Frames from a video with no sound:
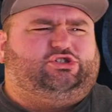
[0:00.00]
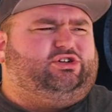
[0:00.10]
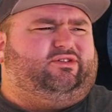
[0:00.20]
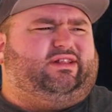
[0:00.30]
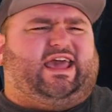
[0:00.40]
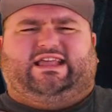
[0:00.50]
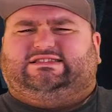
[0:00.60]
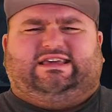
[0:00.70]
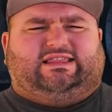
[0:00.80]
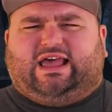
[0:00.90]
chilling
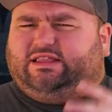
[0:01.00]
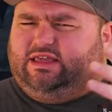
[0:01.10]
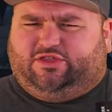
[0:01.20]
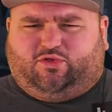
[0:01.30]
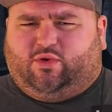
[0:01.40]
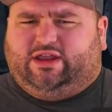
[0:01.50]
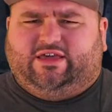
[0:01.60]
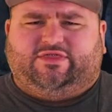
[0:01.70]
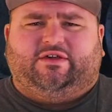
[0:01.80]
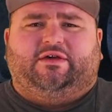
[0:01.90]
18th, 19th,
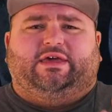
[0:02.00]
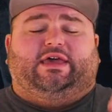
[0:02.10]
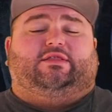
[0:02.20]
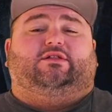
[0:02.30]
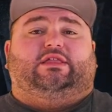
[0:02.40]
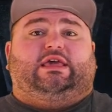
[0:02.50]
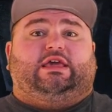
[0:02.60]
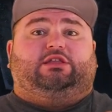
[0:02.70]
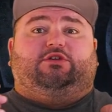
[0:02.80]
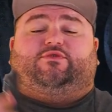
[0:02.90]
20th in the
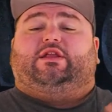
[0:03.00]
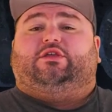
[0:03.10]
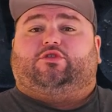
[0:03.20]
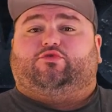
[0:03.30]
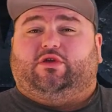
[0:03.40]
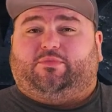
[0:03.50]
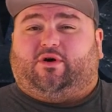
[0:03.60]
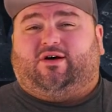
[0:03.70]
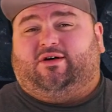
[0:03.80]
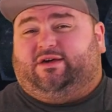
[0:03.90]
league defending the three
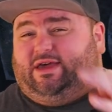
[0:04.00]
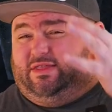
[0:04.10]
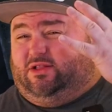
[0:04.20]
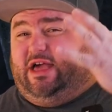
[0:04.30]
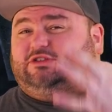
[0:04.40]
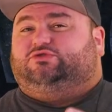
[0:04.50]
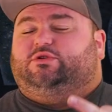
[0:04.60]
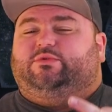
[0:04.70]
ball. In the last 3